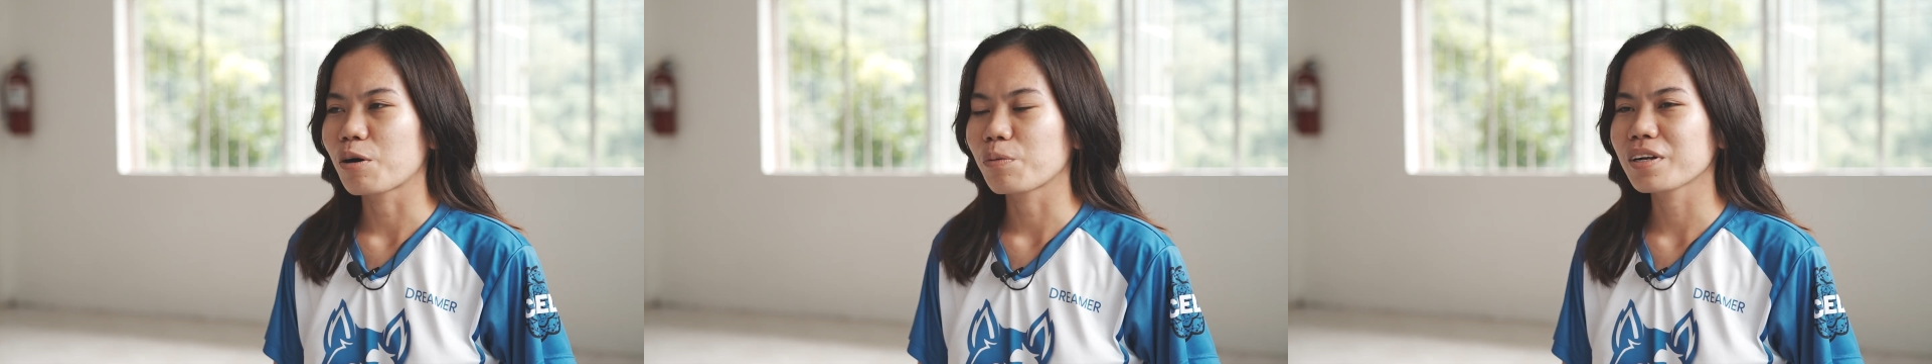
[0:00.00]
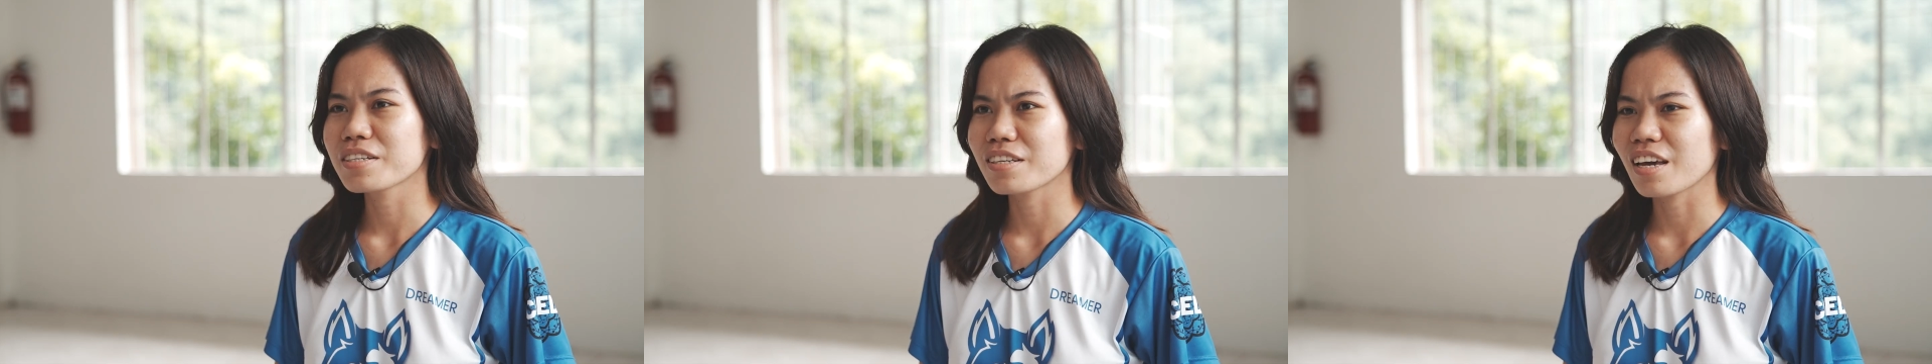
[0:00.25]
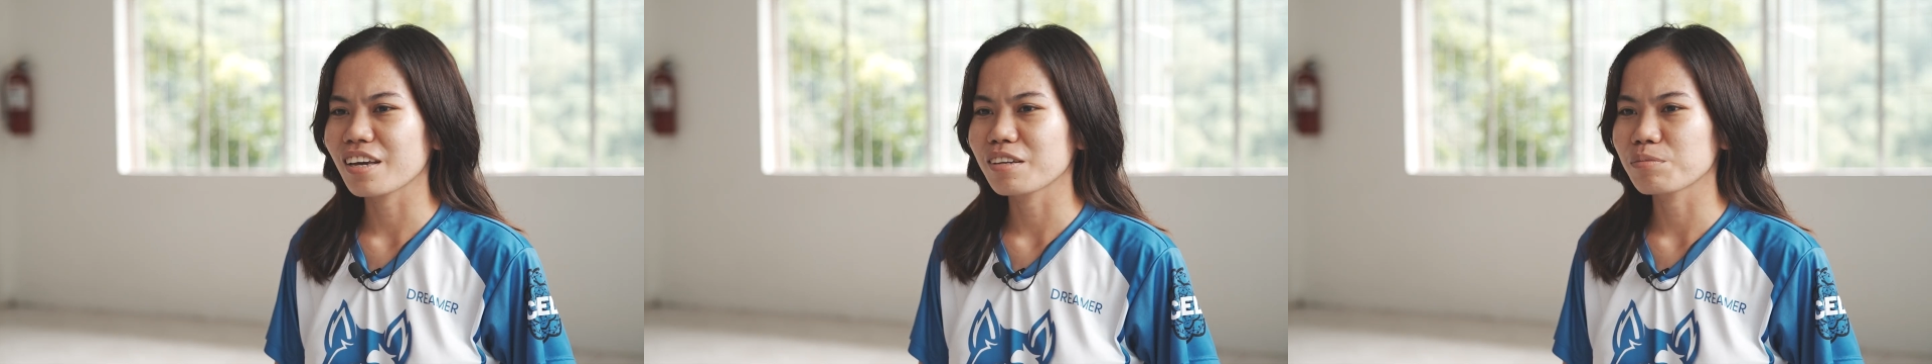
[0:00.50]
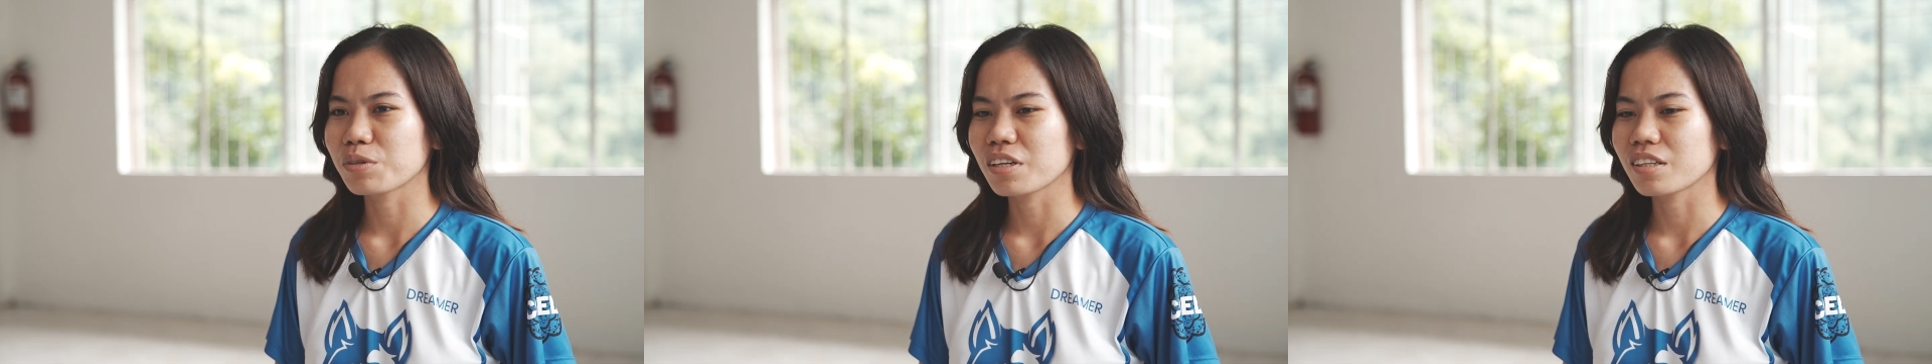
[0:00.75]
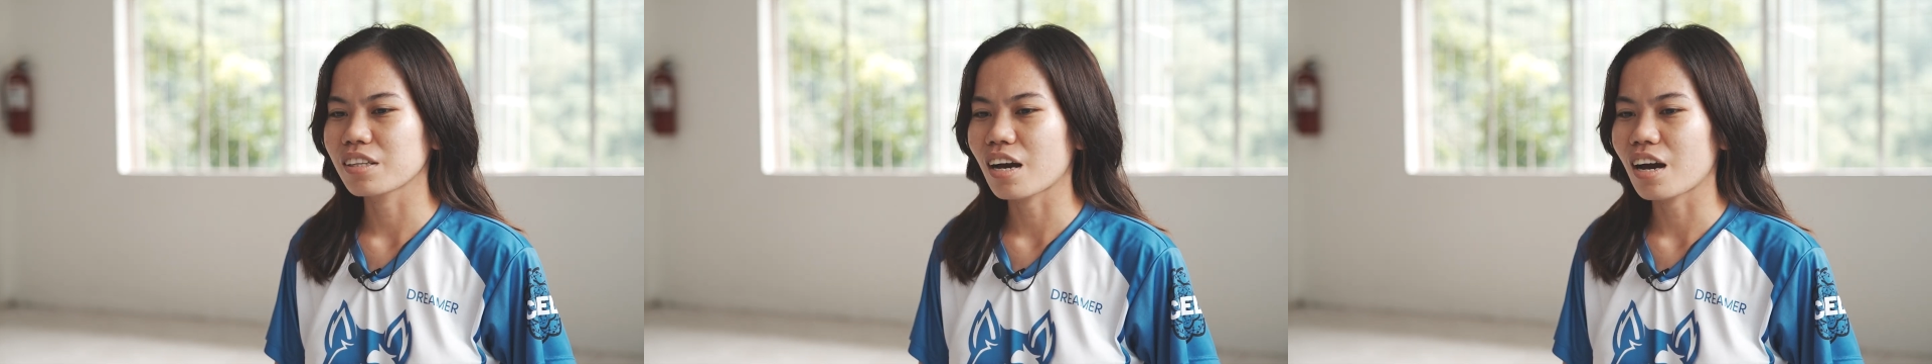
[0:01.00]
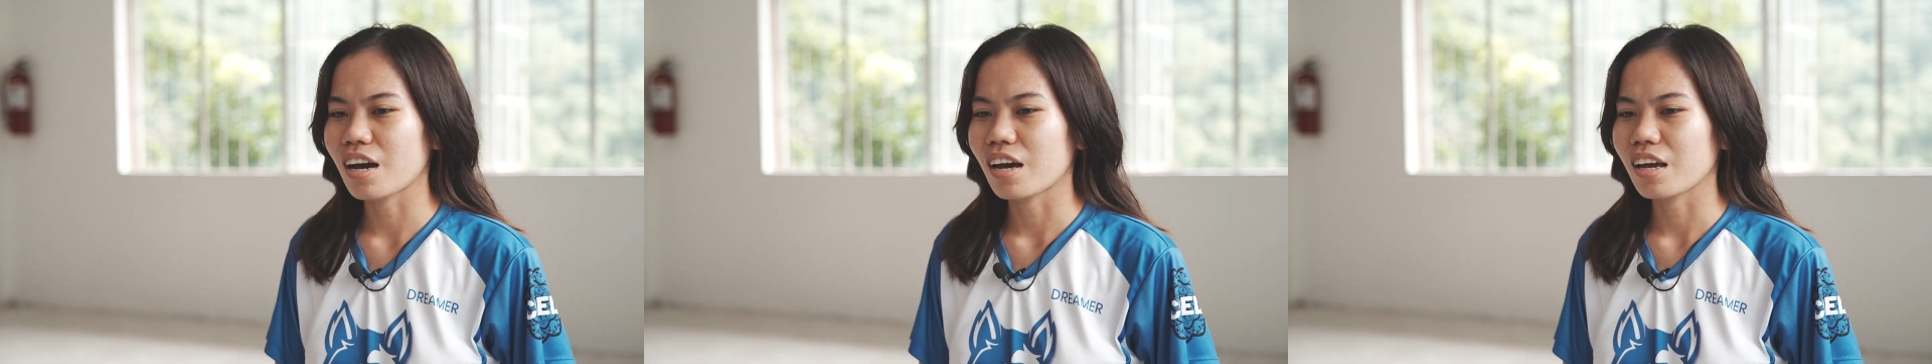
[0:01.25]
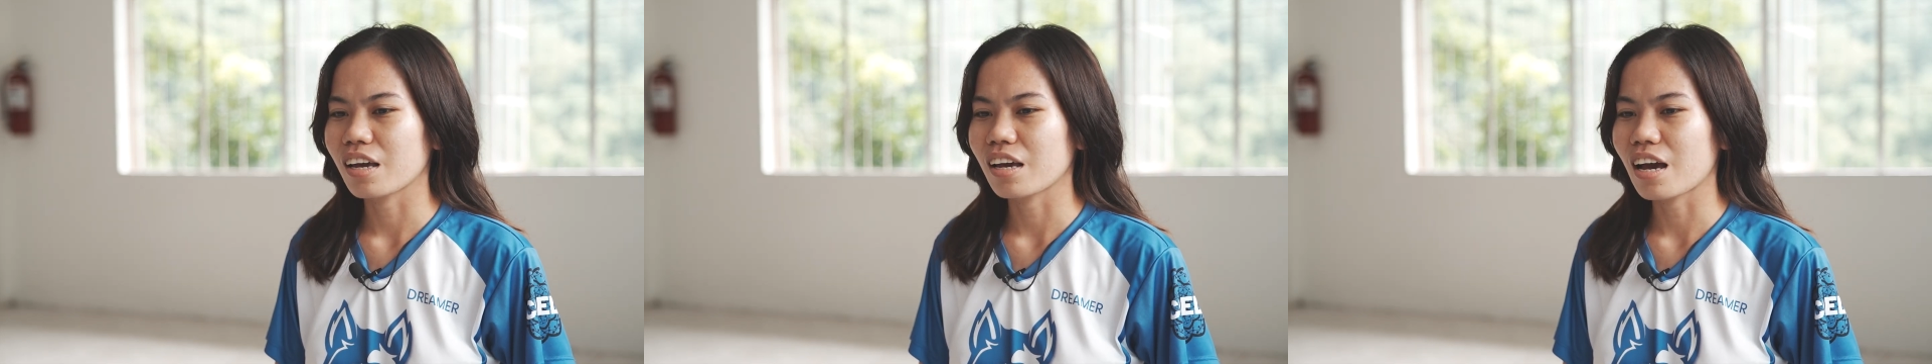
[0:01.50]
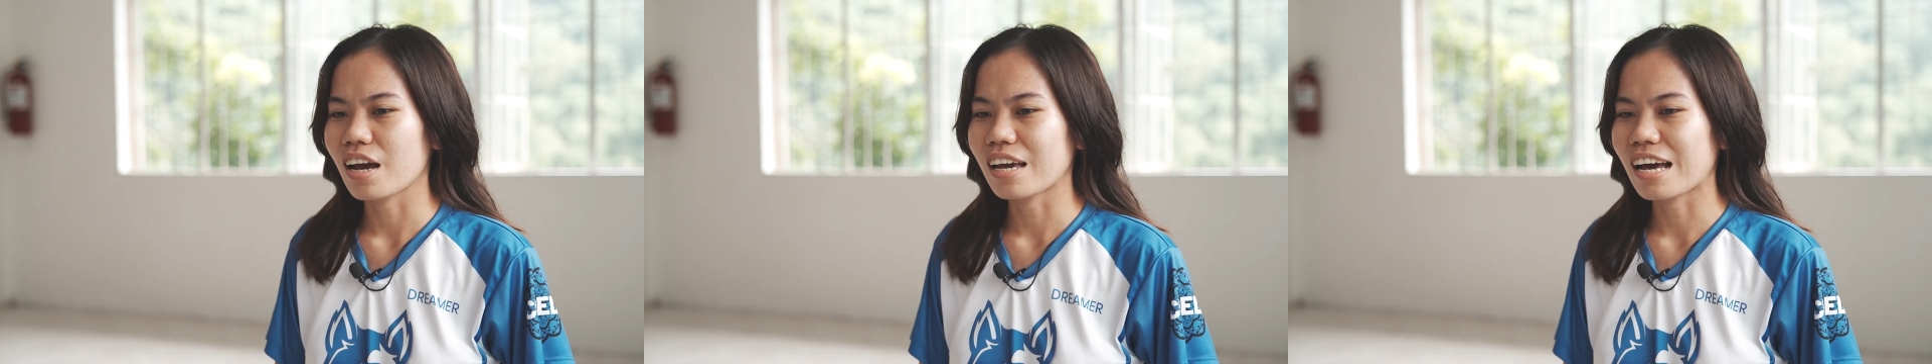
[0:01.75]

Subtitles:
While staying in Bonita, I